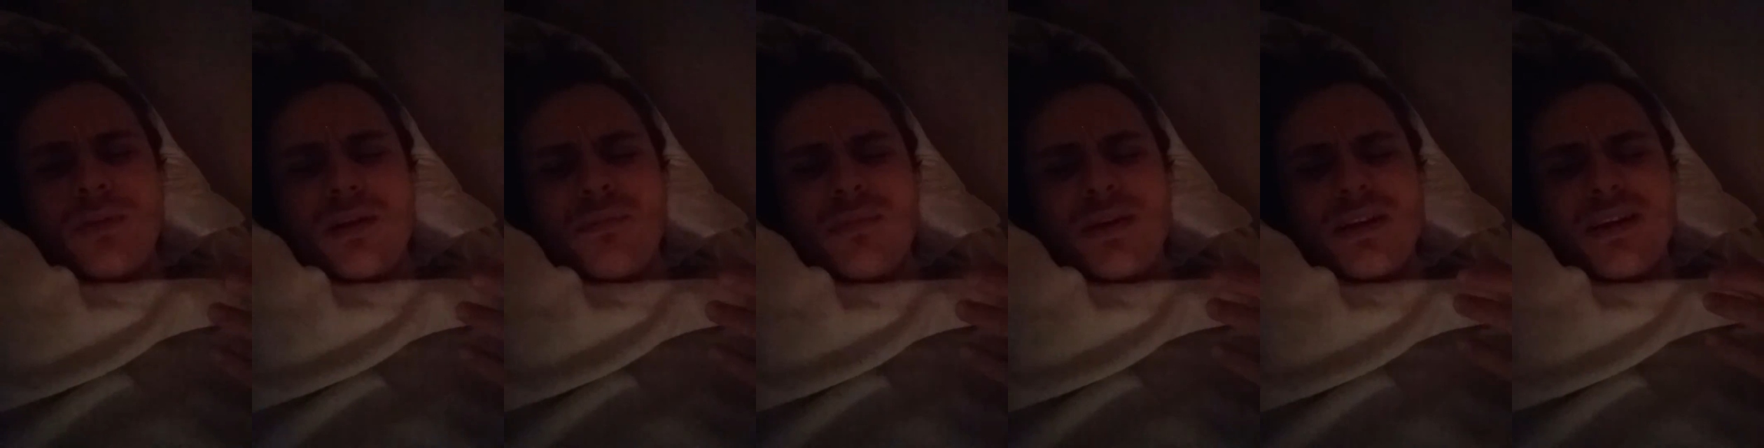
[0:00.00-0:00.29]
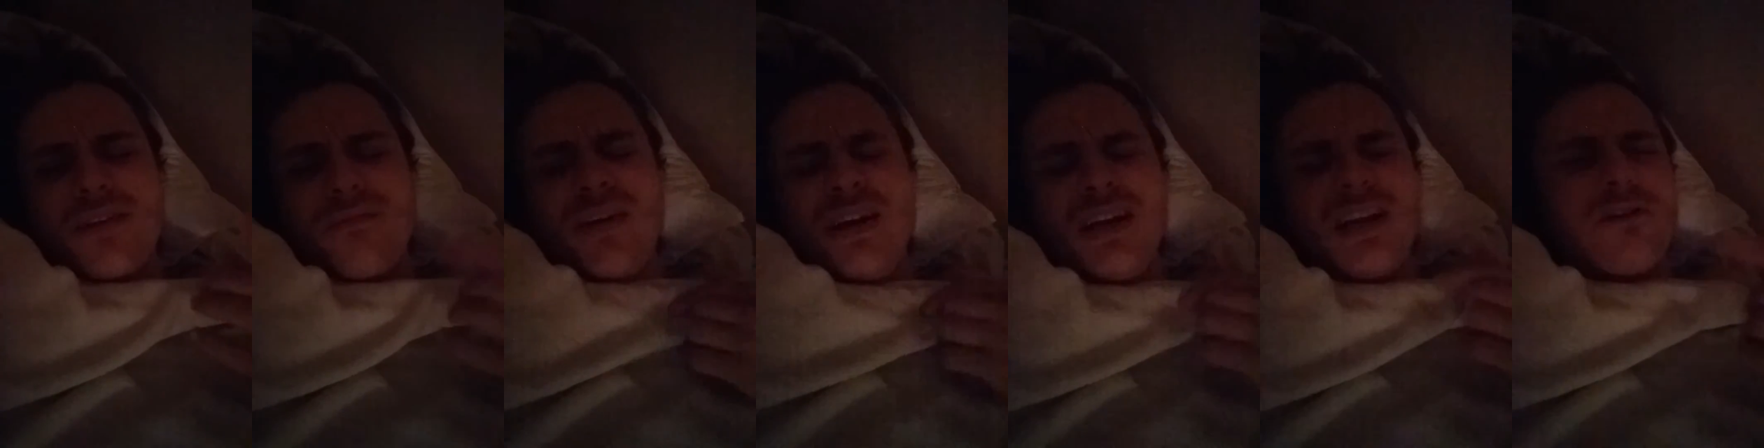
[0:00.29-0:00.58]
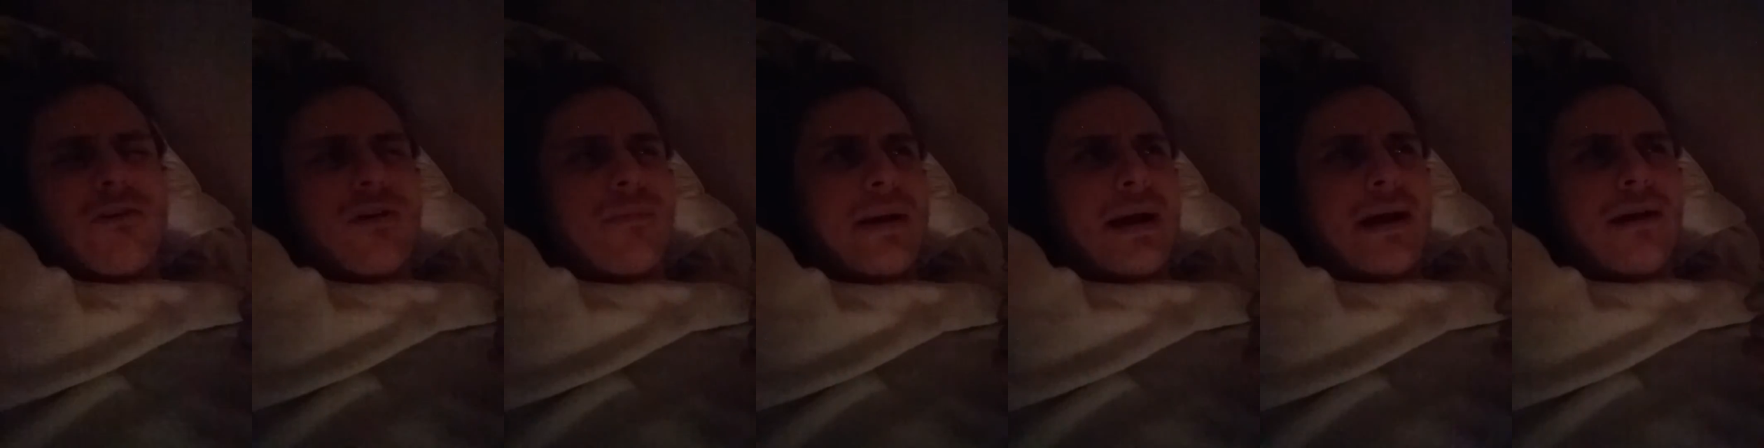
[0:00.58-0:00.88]
me to make a
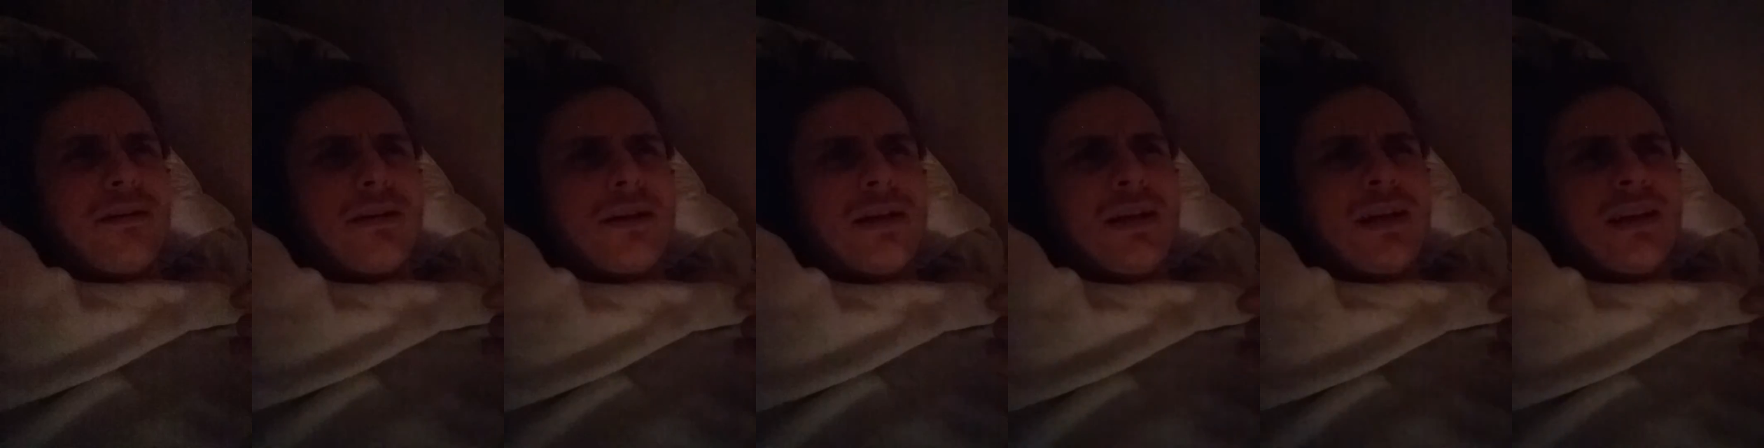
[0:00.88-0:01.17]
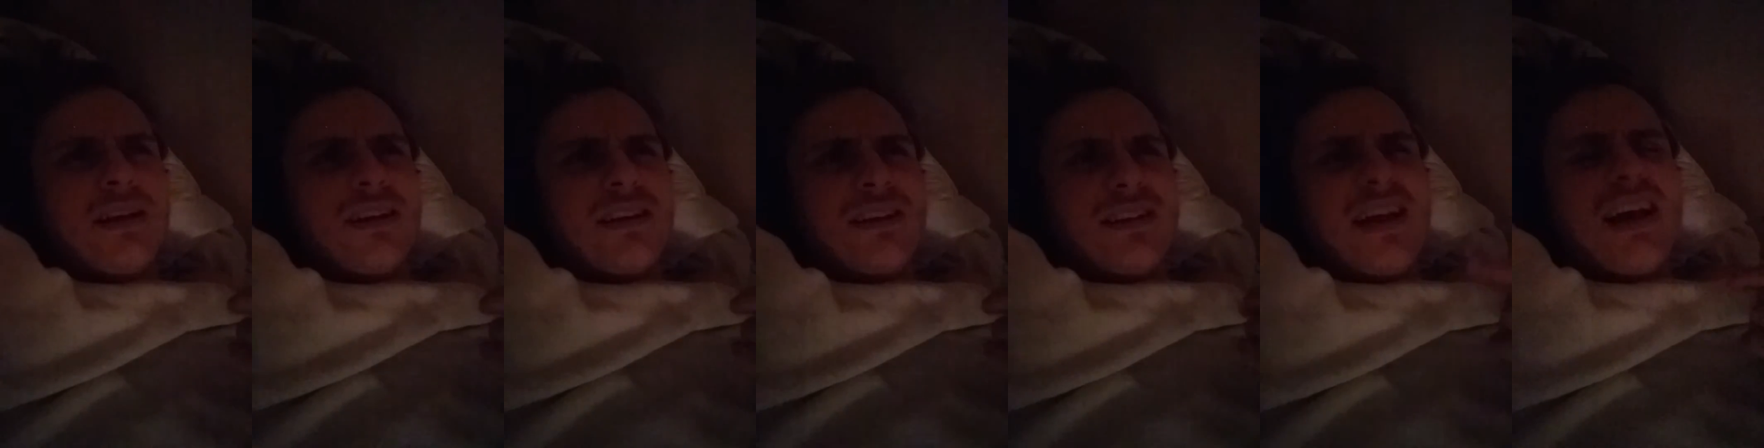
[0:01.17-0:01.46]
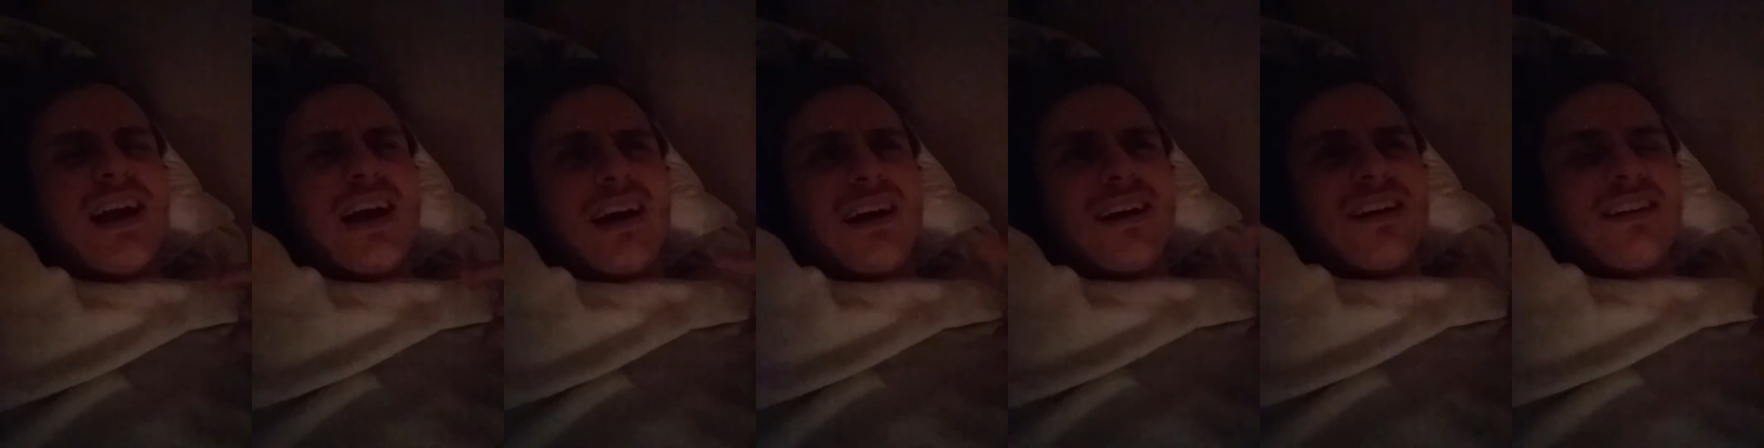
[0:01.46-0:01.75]
video about.
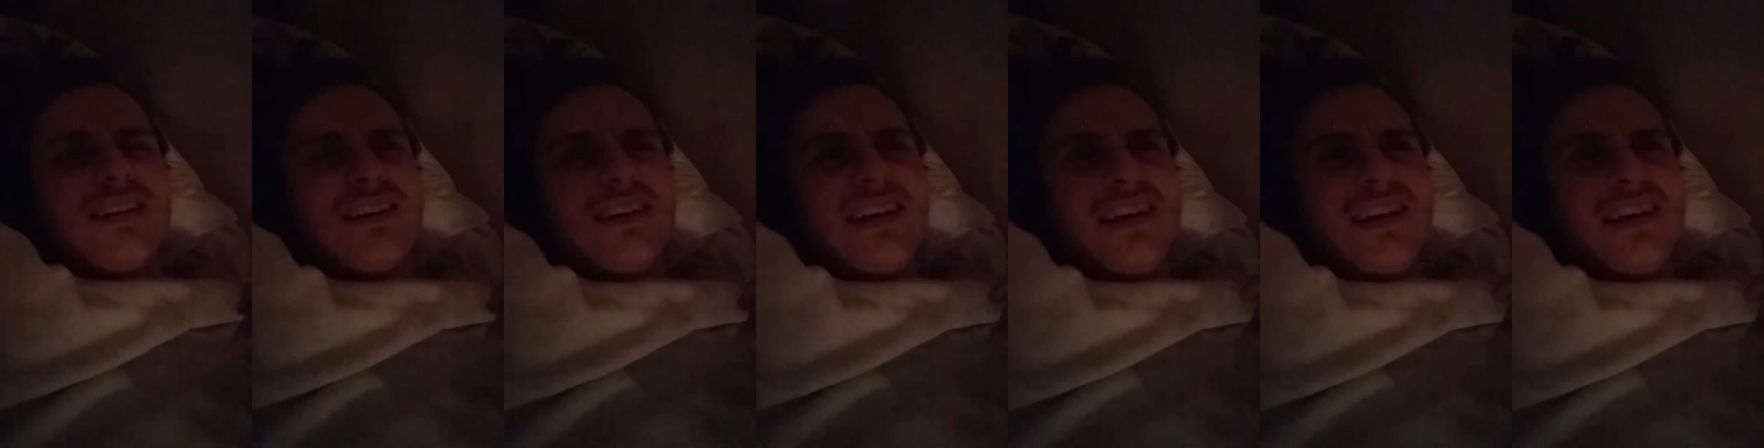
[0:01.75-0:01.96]
Yeah,